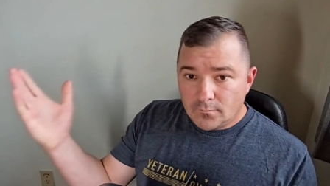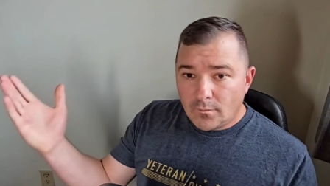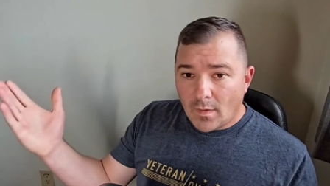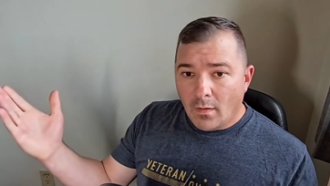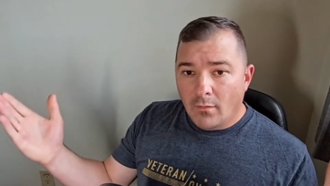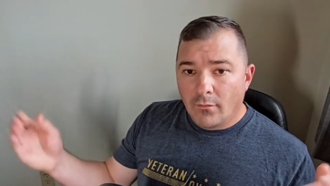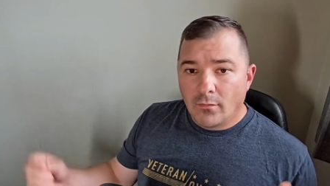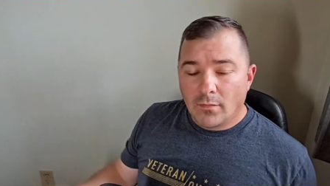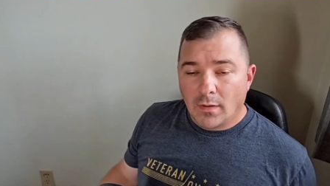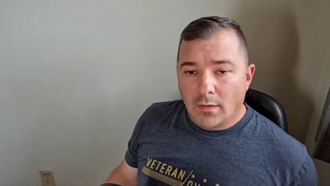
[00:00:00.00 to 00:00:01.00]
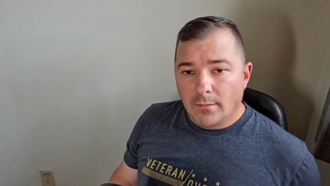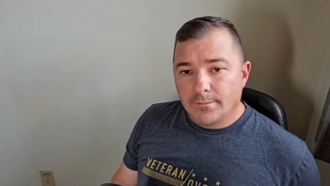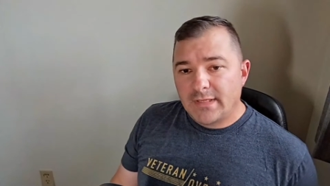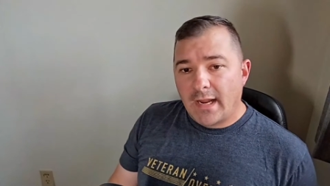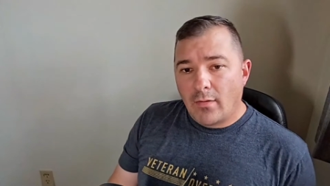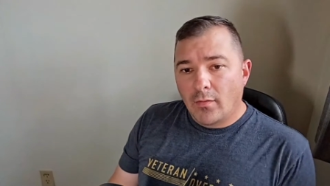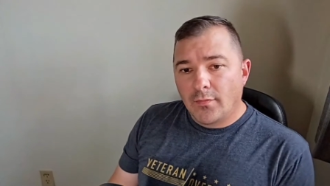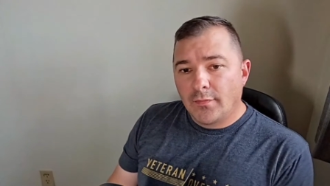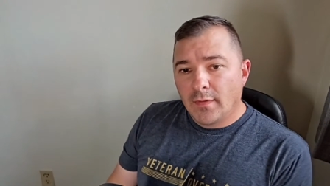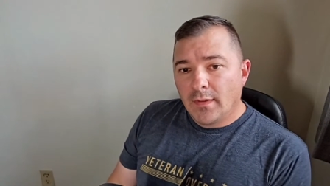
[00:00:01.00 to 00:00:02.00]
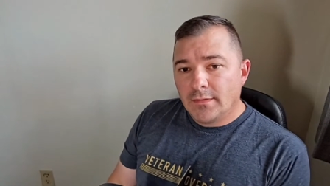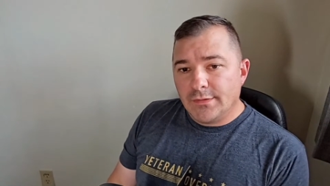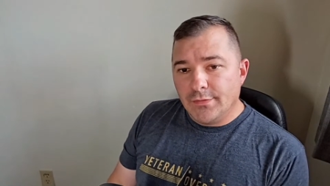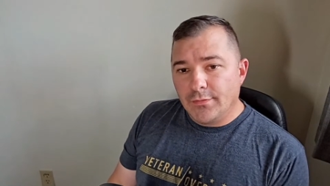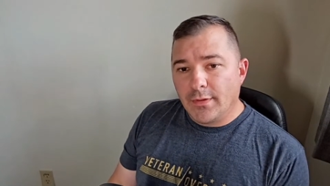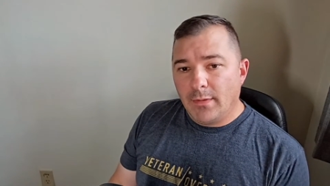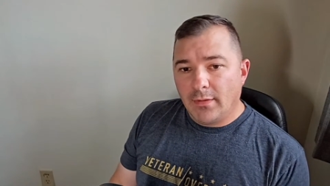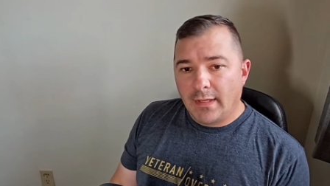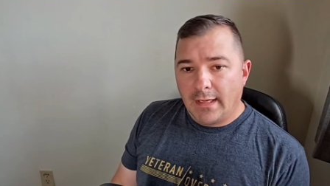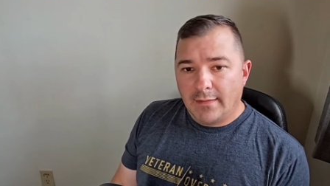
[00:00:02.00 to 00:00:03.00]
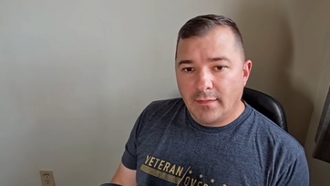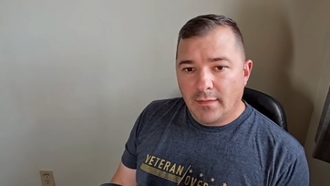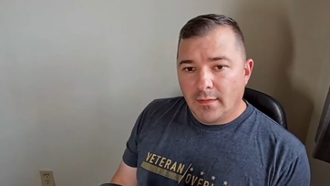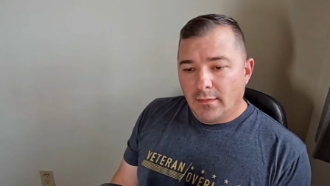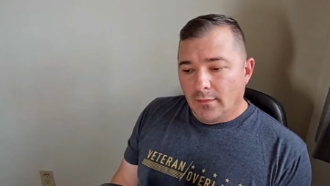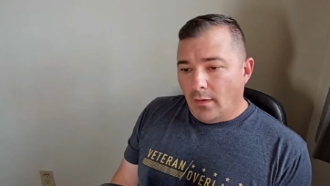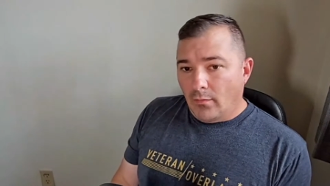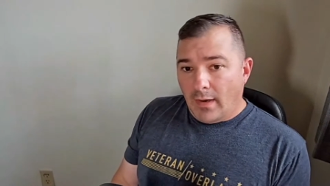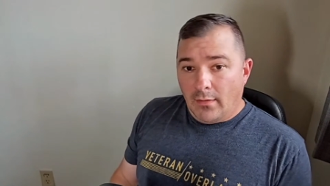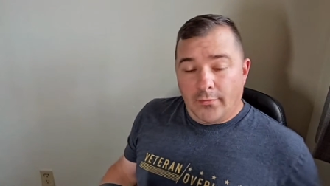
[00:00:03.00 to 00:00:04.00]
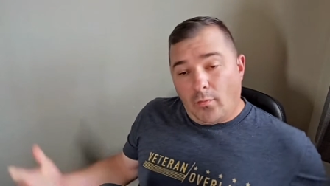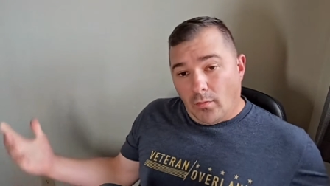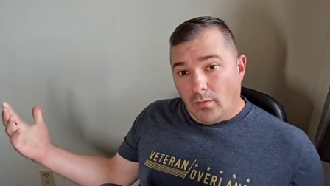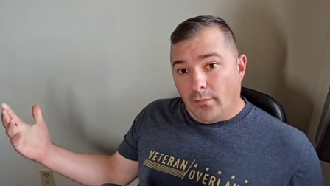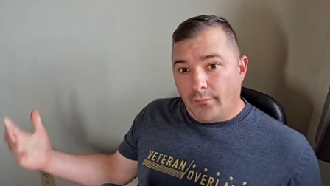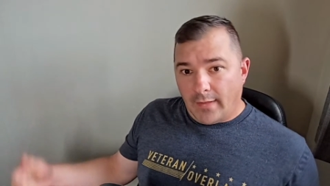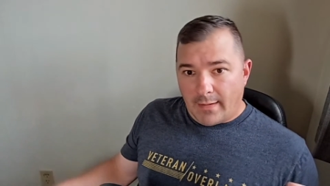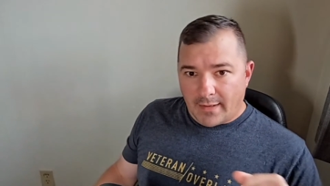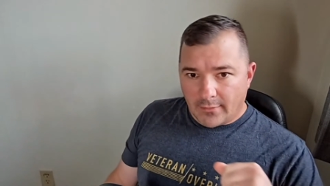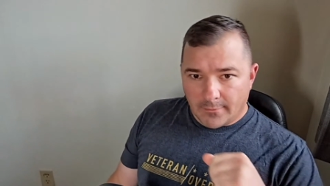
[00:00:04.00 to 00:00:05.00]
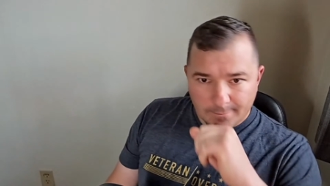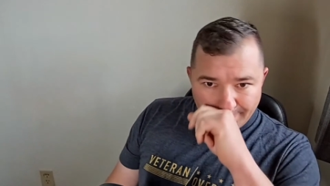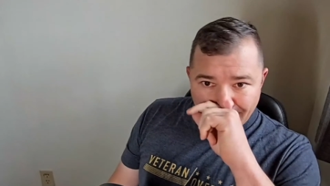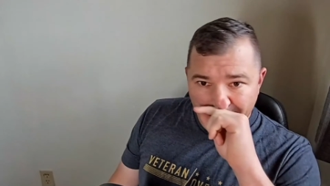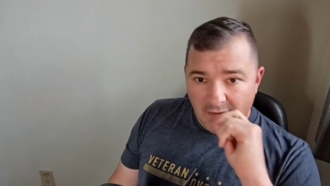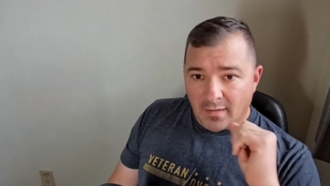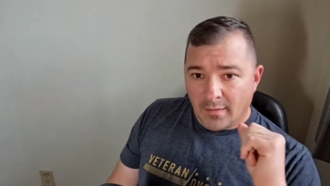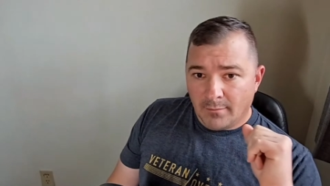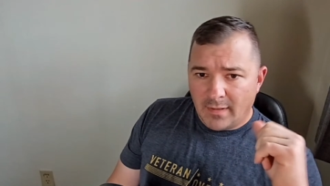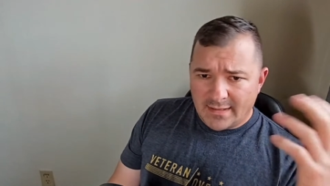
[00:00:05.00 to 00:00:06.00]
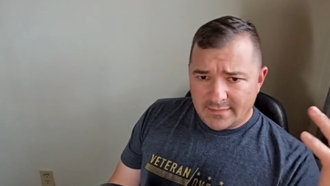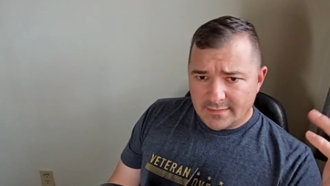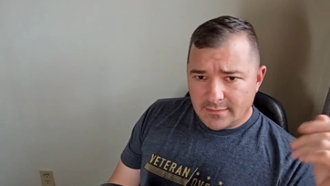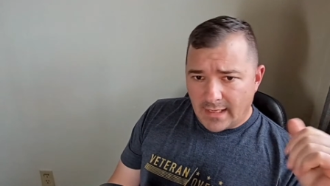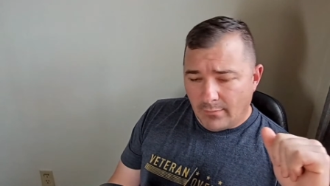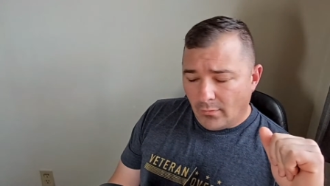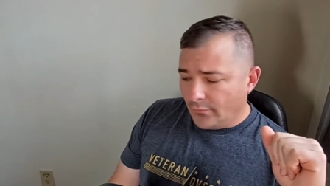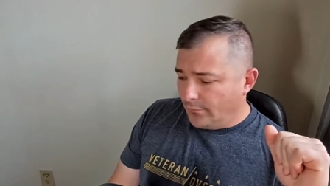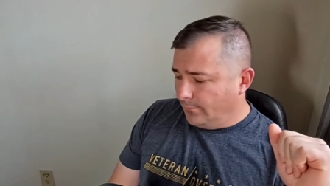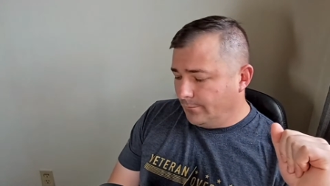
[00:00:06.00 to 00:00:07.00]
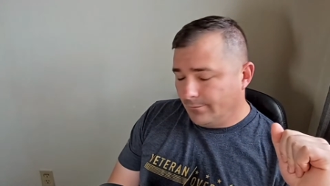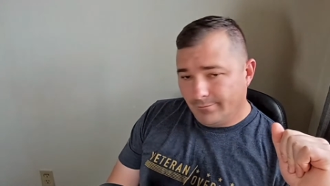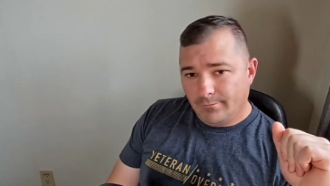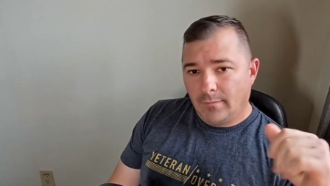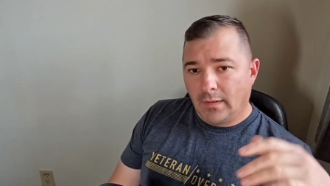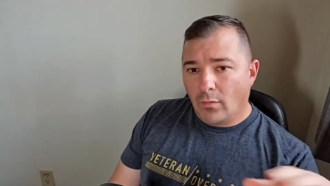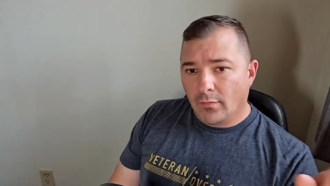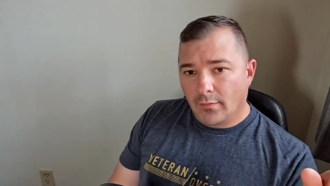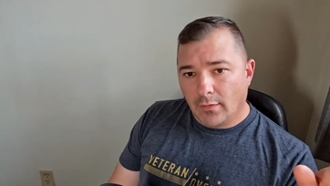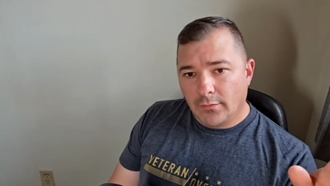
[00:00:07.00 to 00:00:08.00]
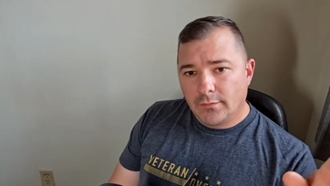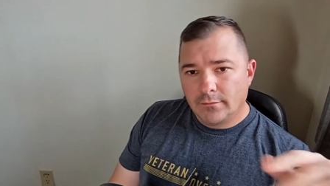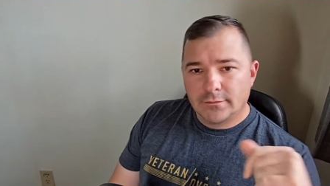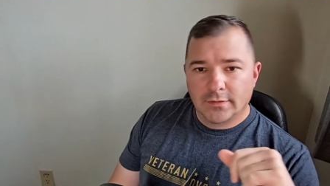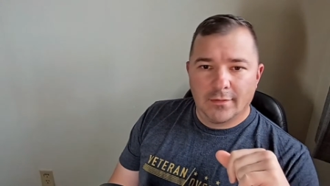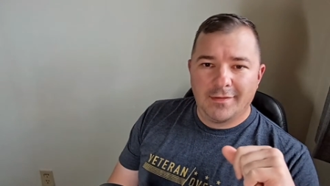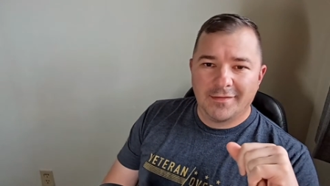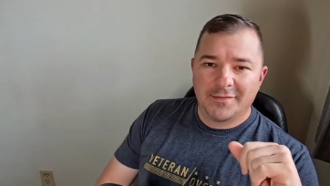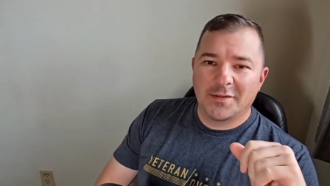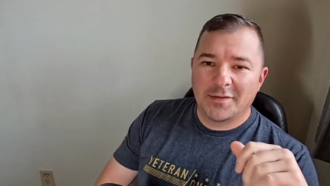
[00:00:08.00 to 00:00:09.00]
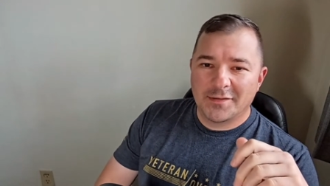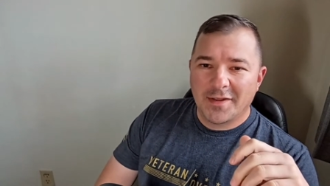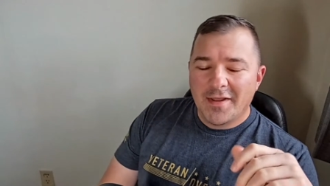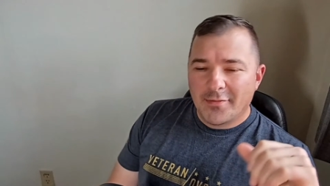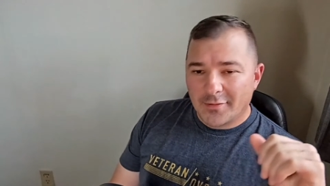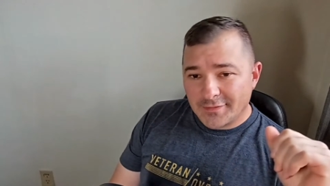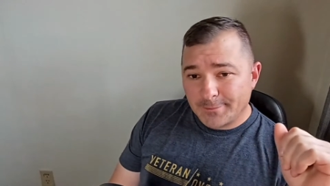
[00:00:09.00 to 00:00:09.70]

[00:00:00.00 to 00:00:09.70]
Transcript: of towers to communicate around the world, for that matter, and cables that go under the ocean. So there's